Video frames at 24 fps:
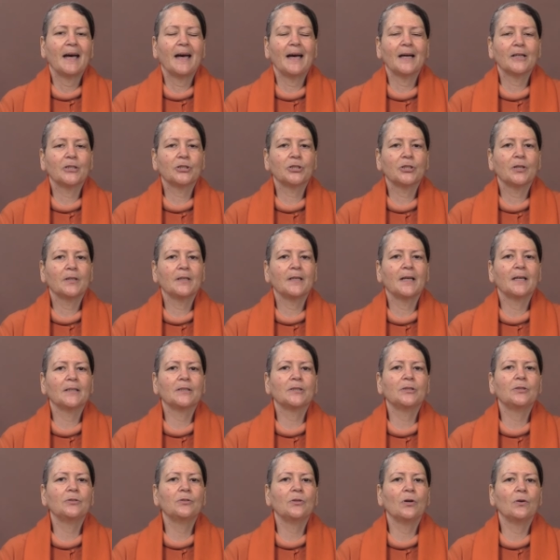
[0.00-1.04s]
Action
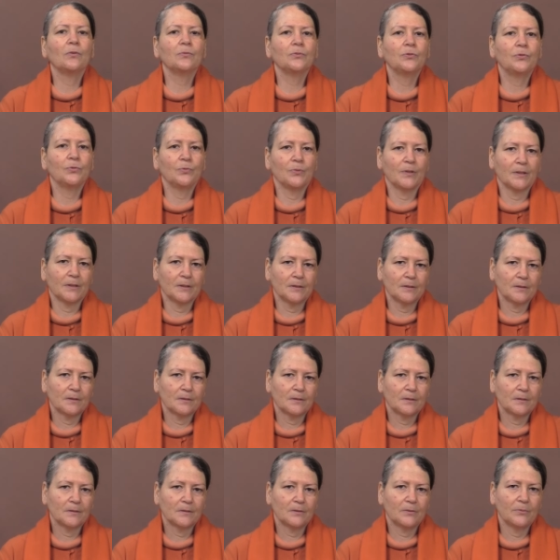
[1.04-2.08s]
has no doer,
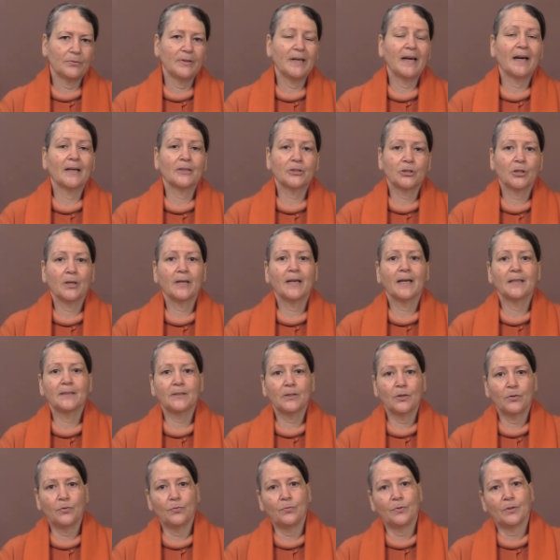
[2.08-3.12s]
reaction has
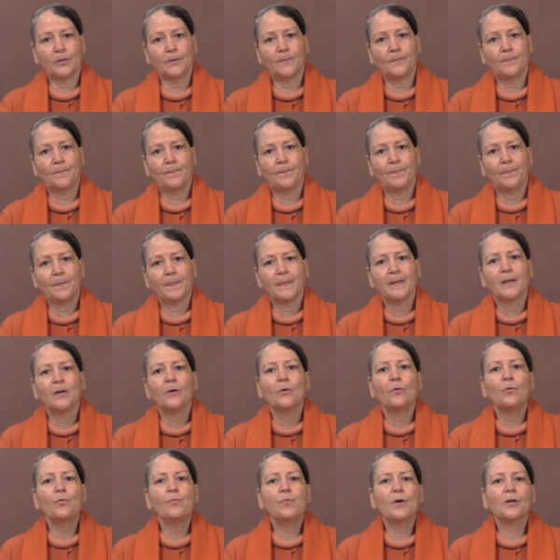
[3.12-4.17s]
a doer
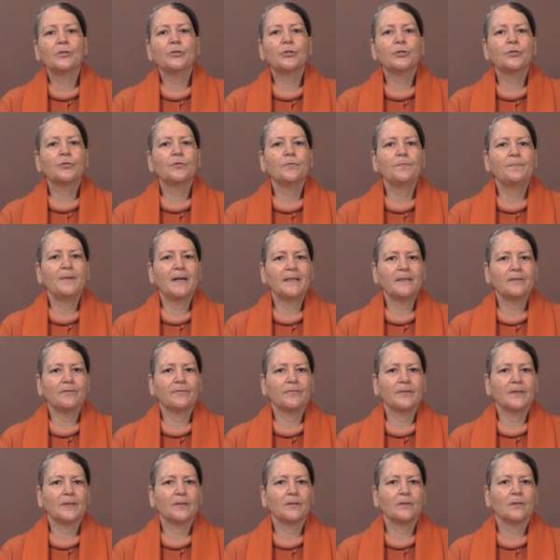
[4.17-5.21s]
who wants to
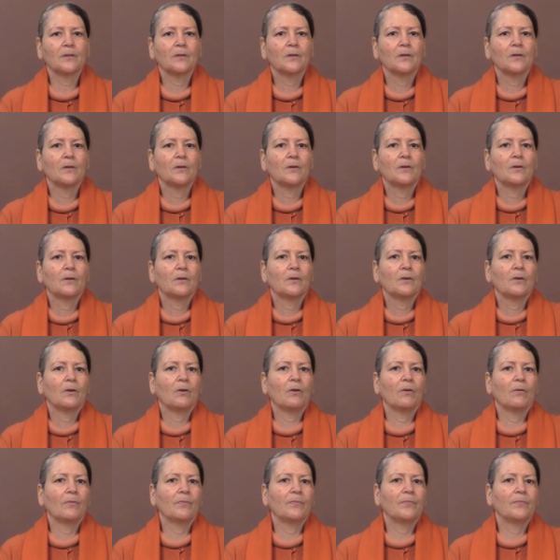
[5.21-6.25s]
benefit
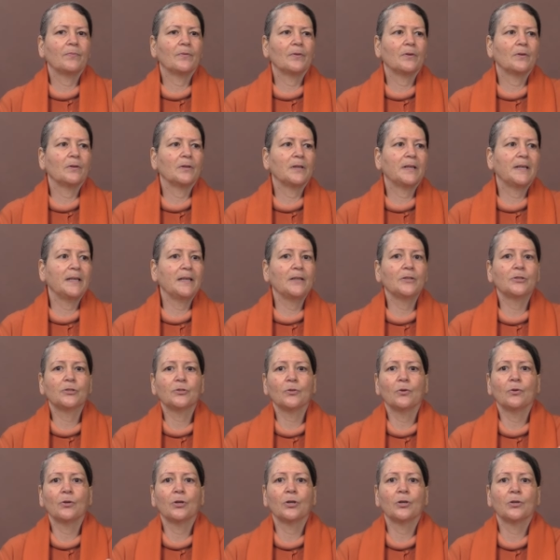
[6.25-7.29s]
of
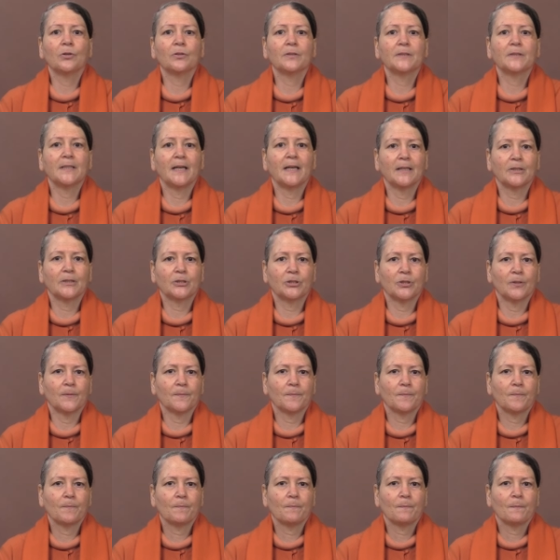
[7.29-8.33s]
his or her action.
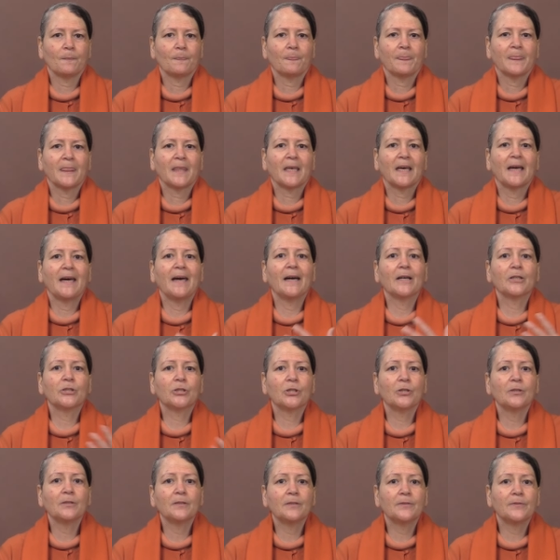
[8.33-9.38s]

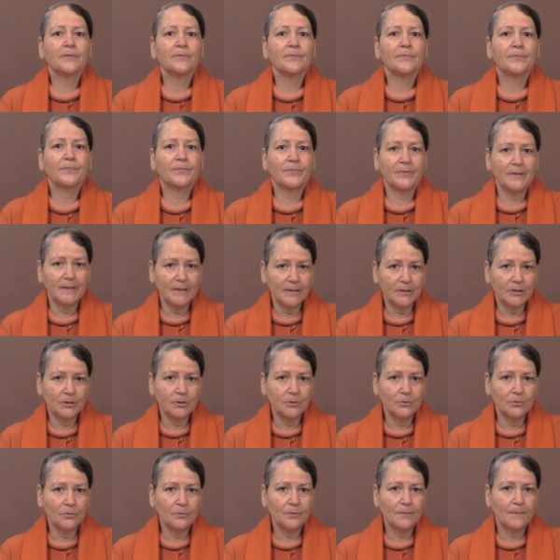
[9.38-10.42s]
Actions frees
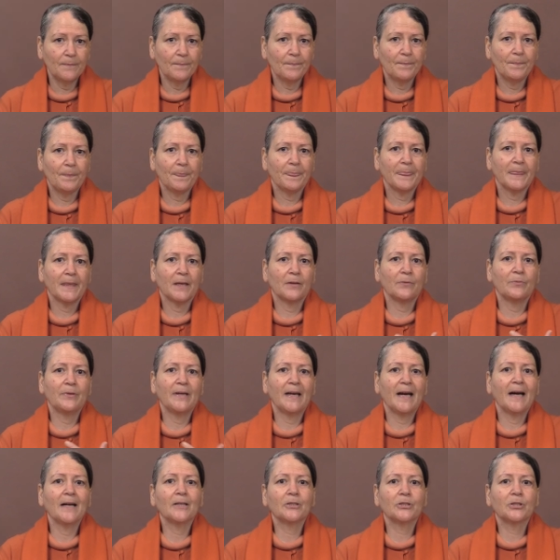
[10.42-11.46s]
you,
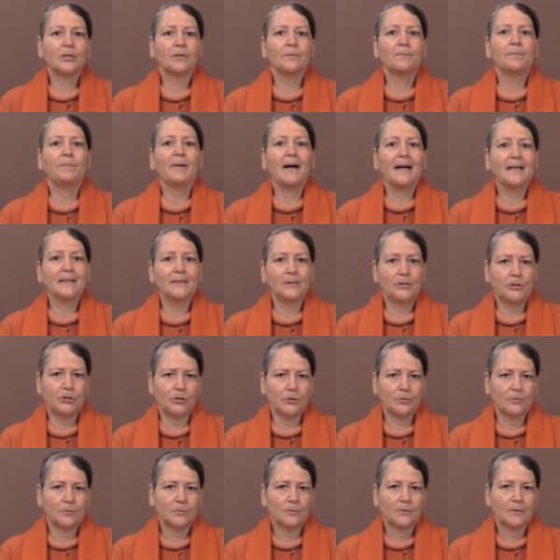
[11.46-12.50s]
reaction binds
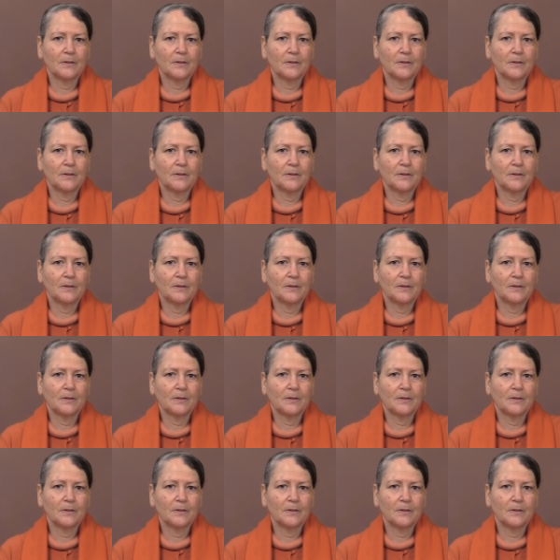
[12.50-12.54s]
you.